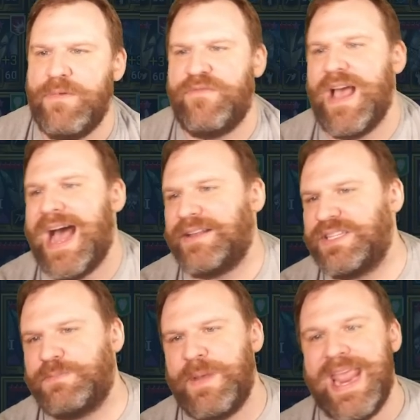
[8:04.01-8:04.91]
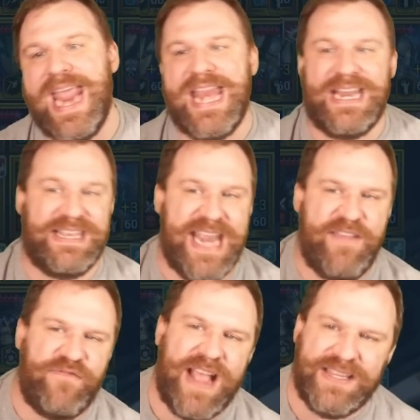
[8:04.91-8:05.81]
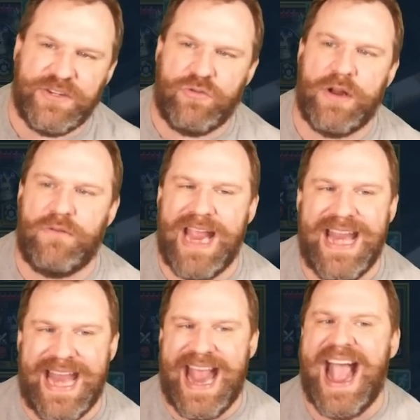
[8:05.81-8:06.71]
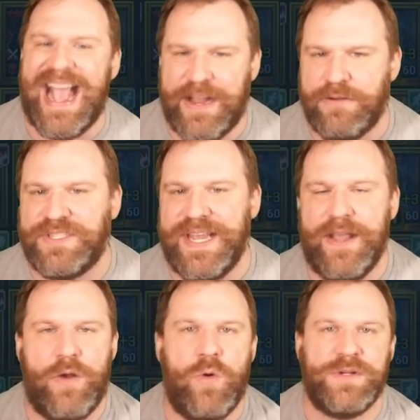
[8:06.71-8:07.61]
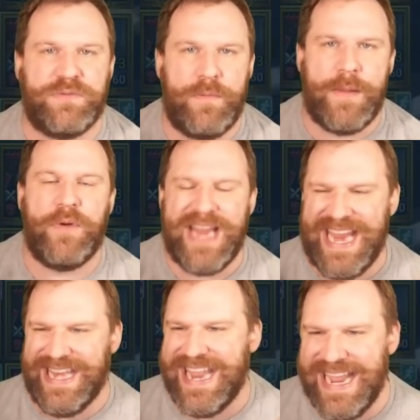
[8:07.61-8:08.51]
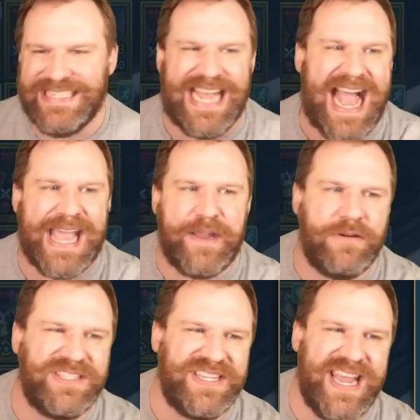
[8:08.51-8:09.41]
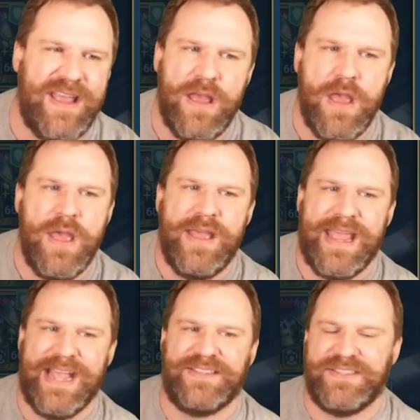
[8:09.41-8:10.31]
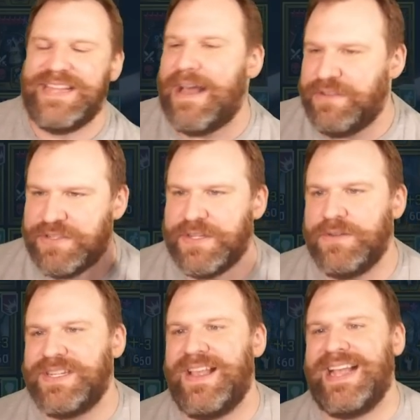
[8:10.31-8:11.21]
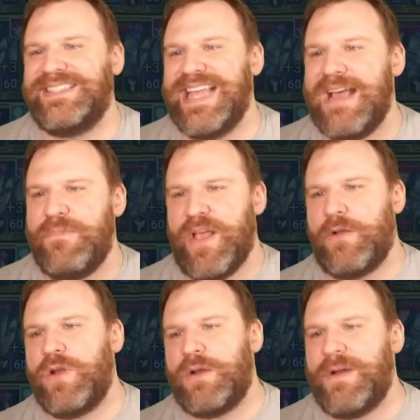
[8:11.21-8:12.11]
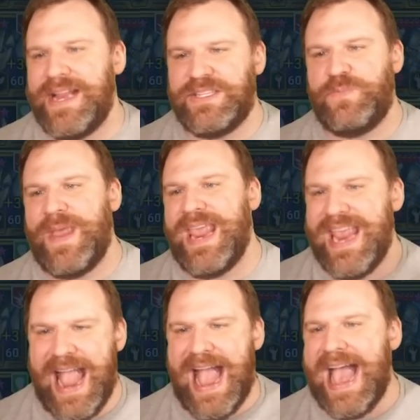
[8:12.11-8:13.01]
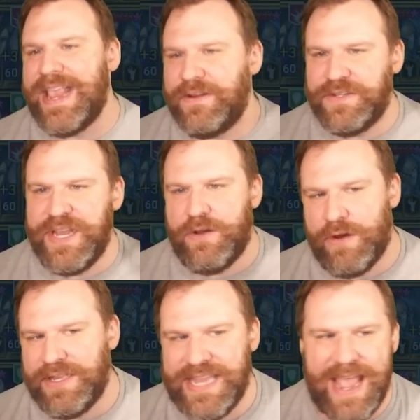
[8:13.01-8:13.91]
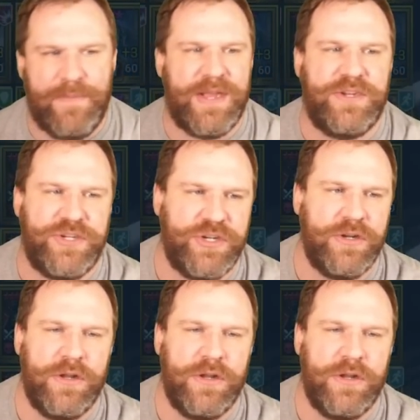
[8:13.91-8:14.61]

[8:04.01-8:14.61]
We've got speed, defense, crit rate, and accuracy. Of course, remember, he needs accuracy. He is in Savage and Stone Skin, like I said. We got crit rate, speed, accuracy, crit damage.